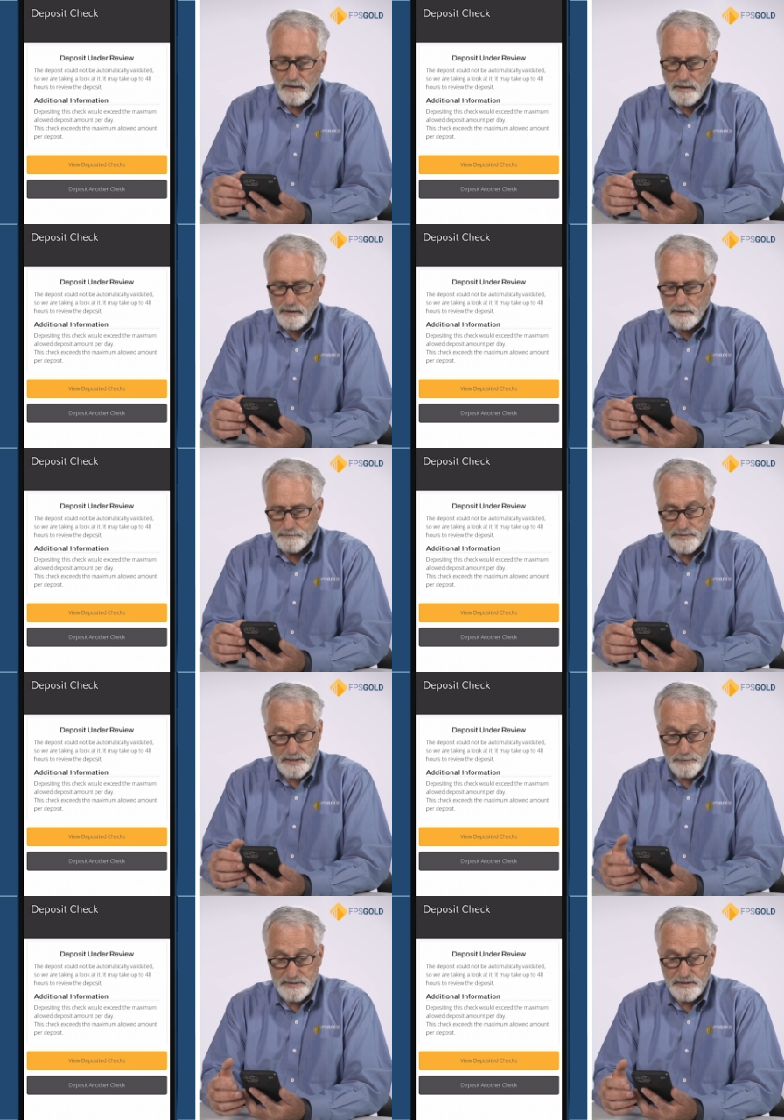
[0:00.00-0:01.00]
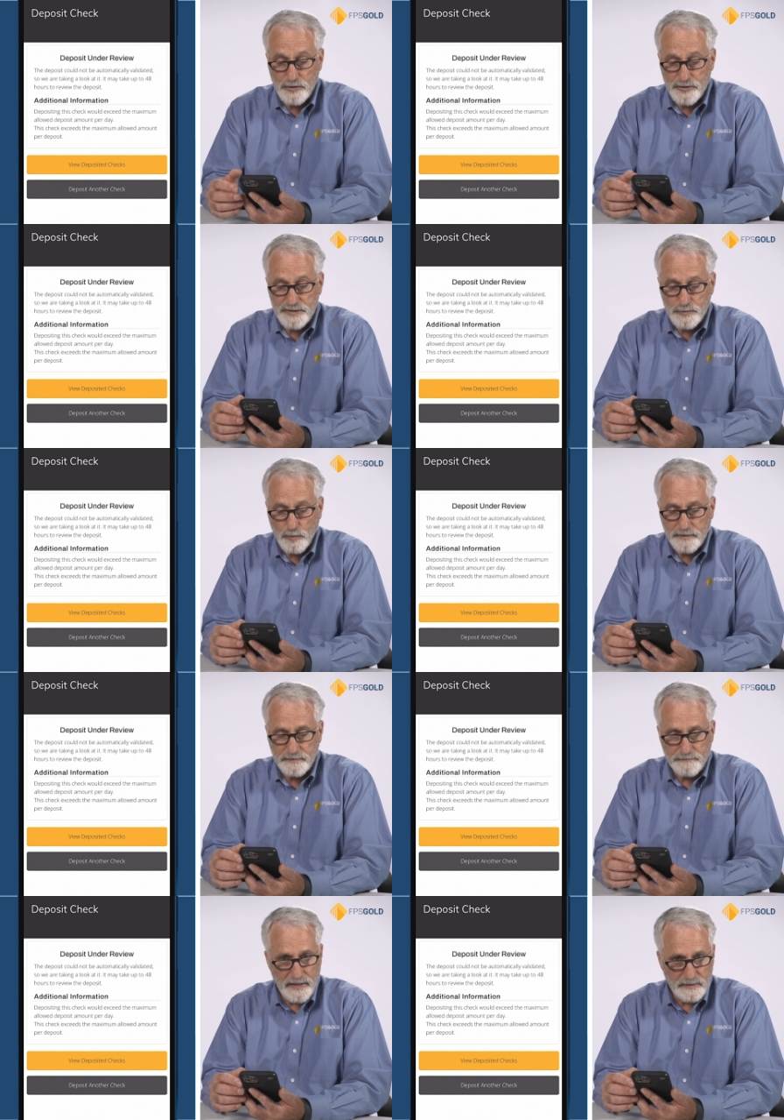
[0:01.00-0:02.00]
Uh, some institutions want
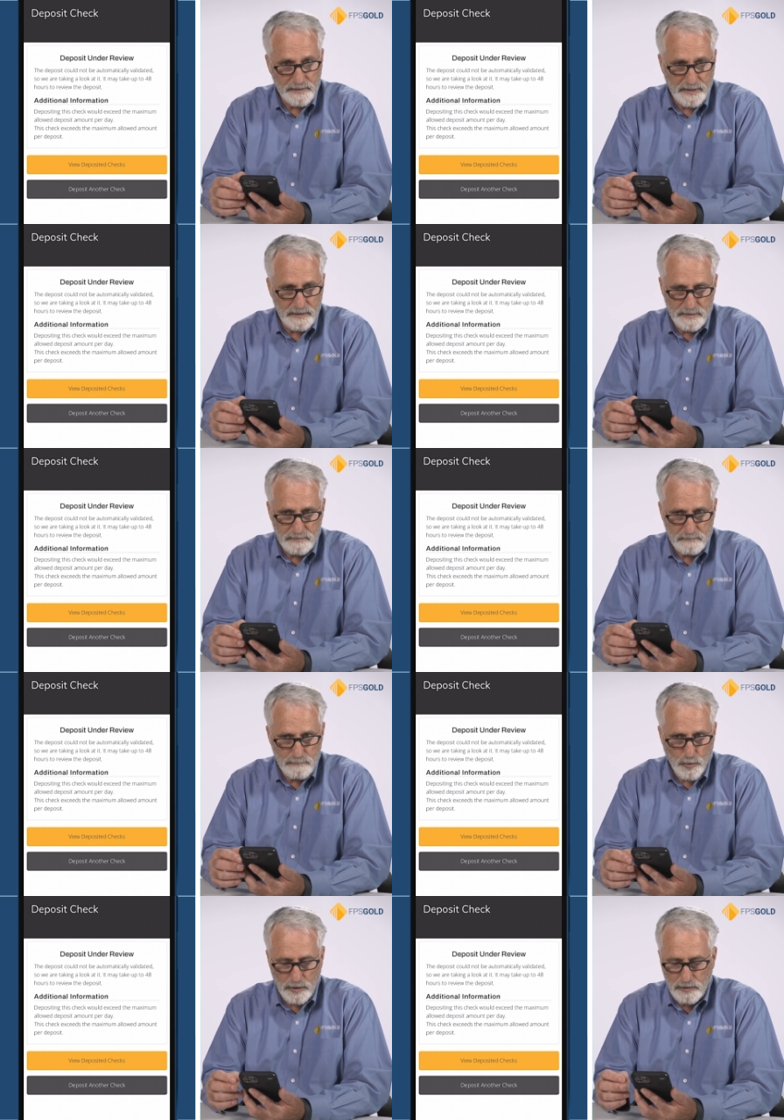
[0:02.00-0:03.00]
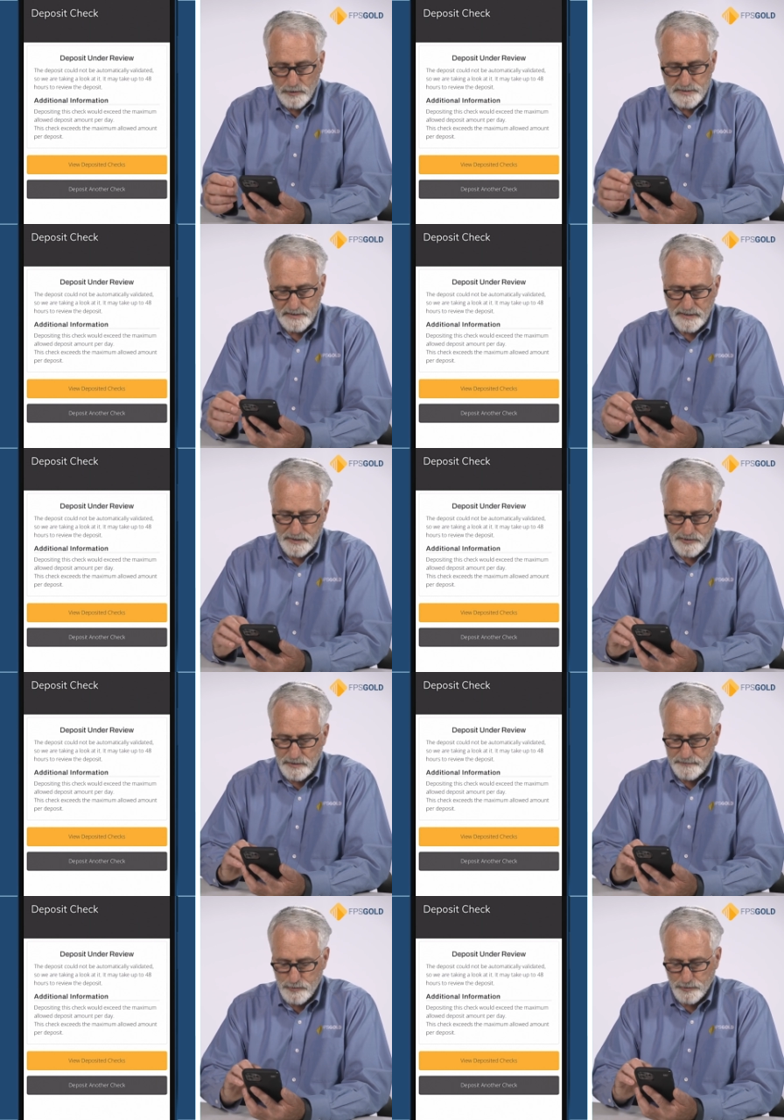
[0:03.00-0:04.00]
to validate more closely each
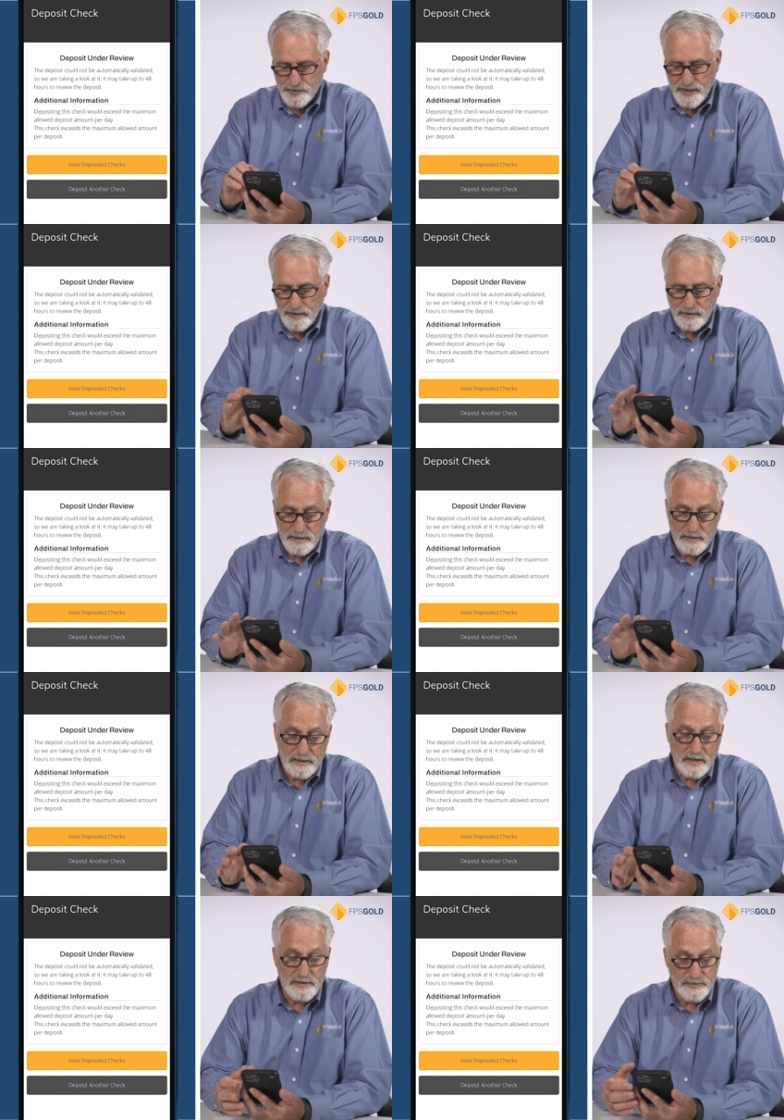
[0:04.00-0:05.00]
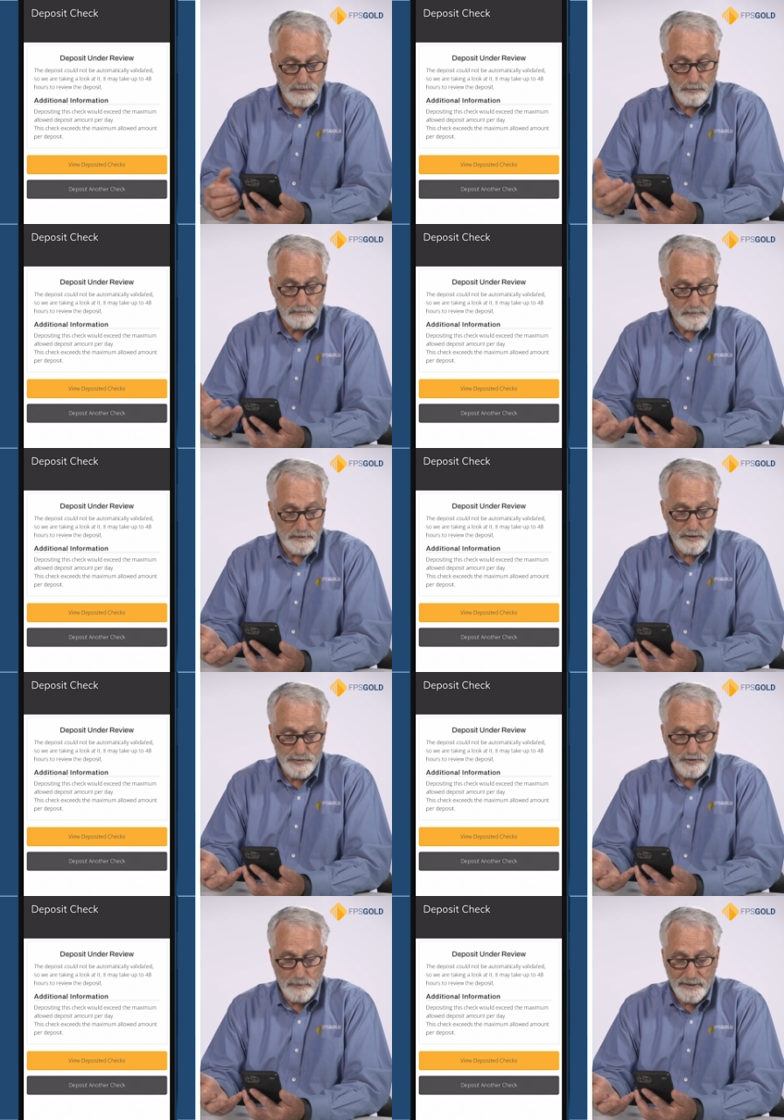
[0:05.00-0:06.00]
individual check, and so the
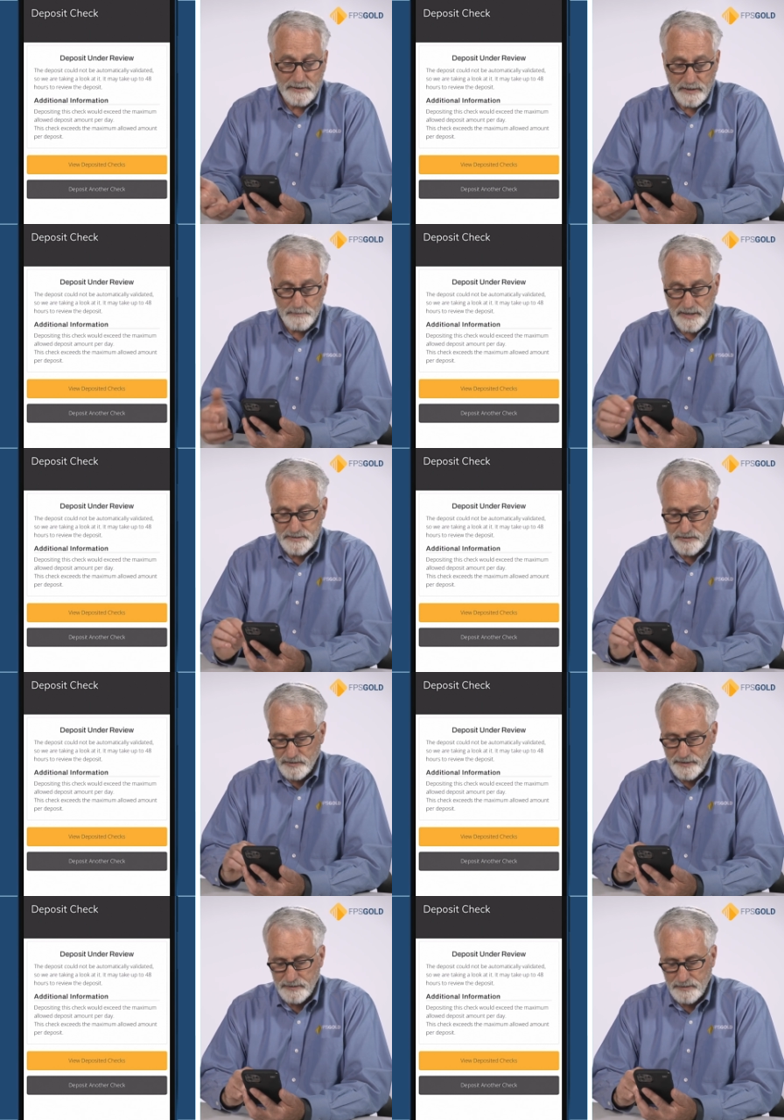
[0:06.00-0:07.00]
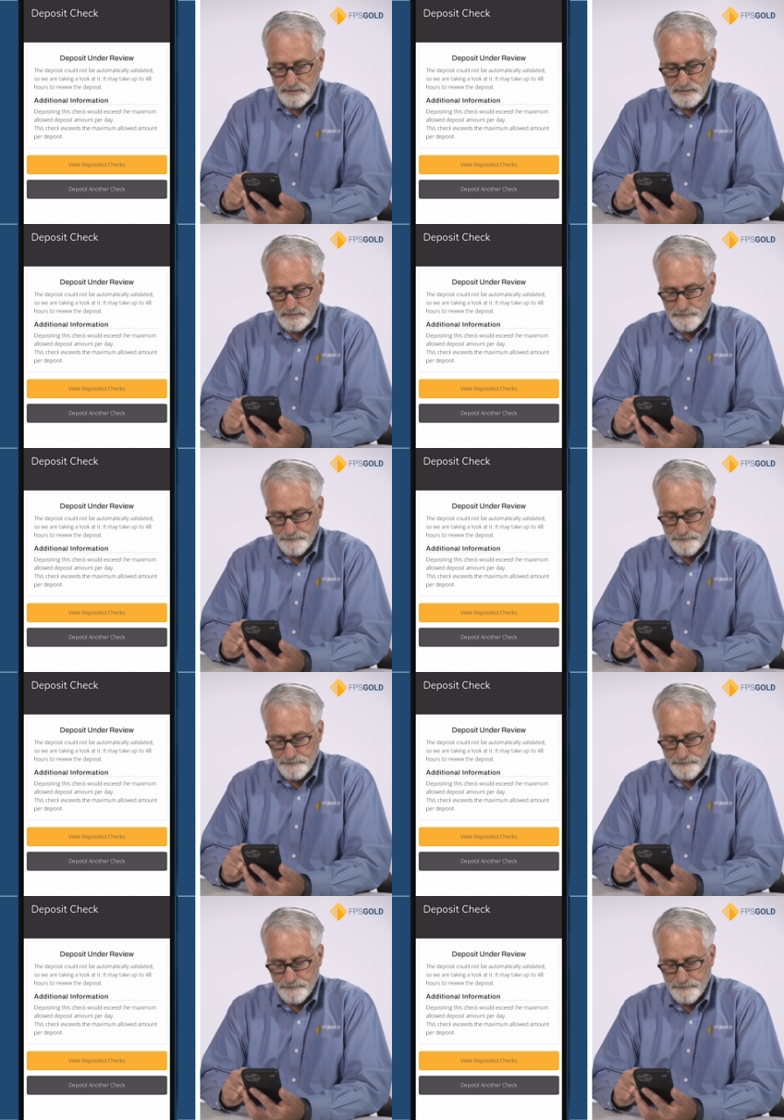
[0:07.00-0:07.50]
user might get a message like this.